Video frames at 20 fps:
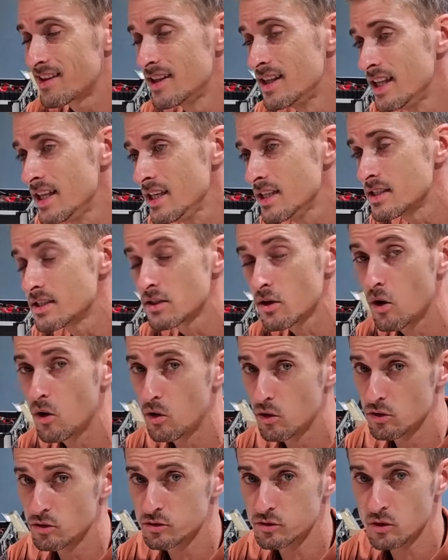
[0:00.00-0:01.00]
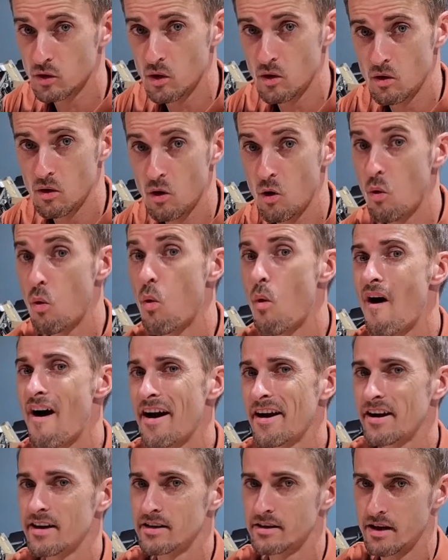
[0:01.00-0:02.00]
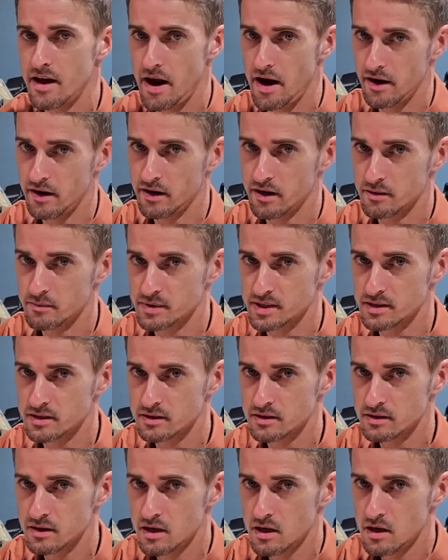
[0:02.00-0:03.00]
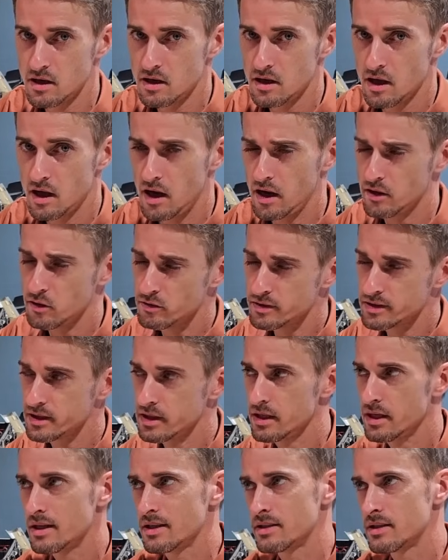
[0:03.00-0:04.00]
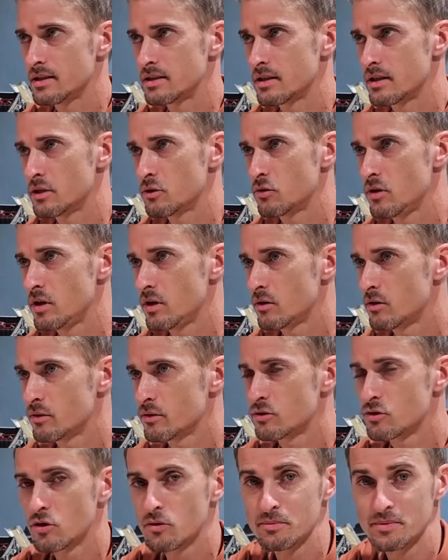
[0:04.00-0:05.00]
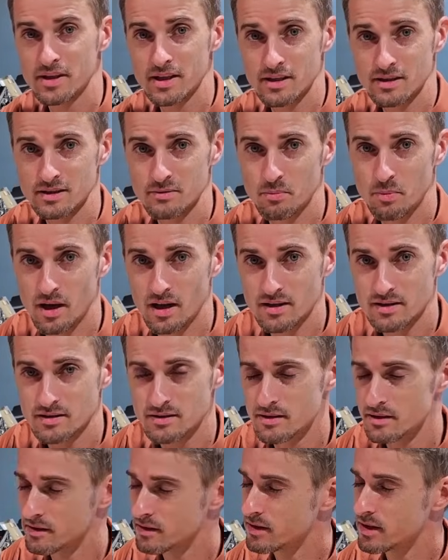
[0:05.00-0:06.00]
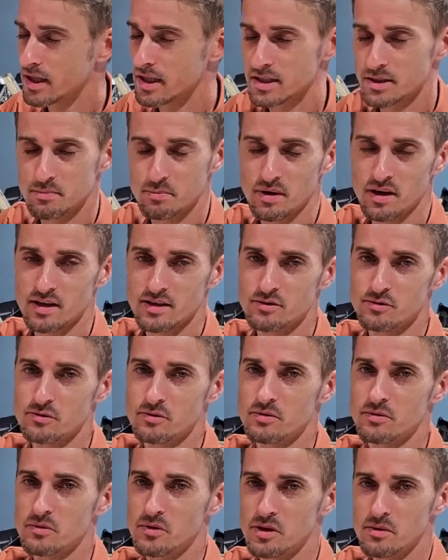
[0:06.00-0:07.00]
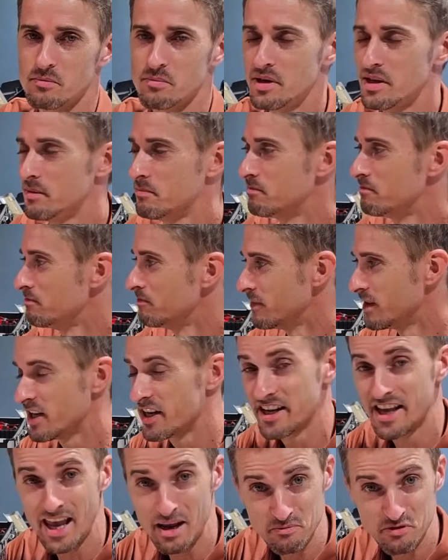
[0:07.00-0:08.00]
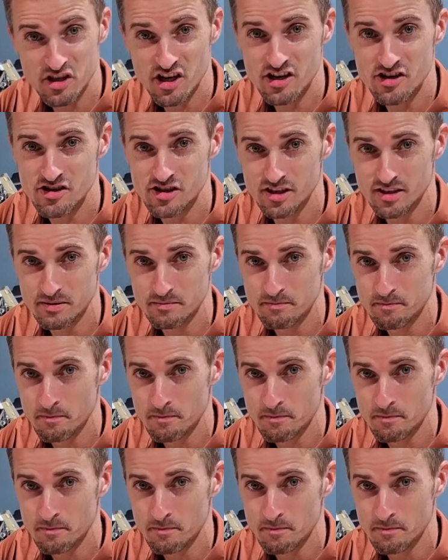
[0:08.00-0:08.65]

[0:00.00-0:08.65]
least also wiring diagrams. I don't say necessary to include some test plans. The test plans will be a game changer,